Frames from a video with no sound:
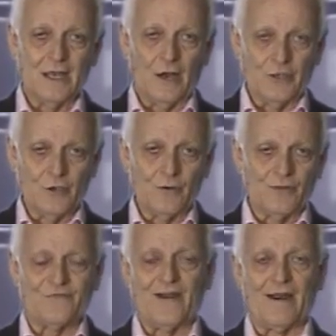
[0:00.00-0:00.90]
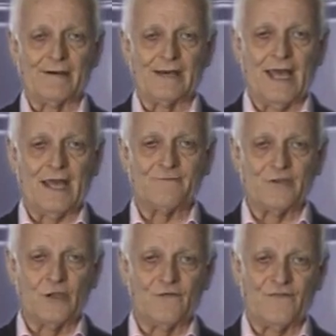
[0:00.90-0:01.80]
Are you on the firing line
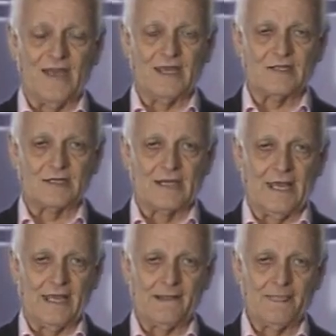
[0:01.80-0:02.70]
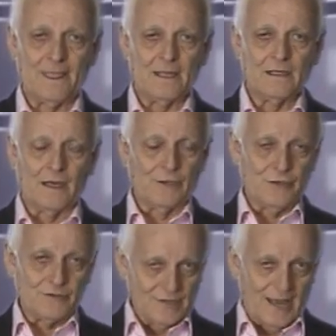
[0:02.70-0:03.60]
for your faith today? Are
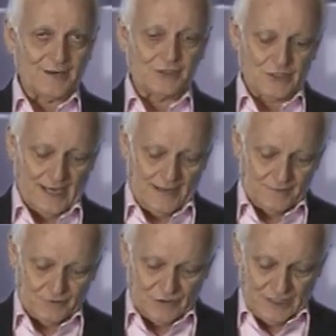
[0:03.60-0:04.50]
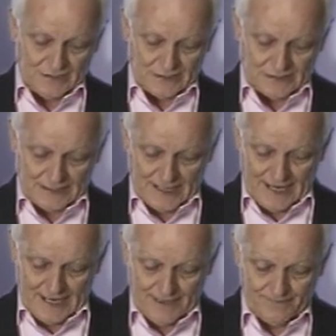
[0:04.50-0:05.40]
you not ashamed of Jesus
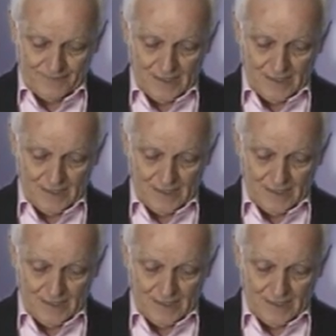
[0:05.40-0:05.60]
today?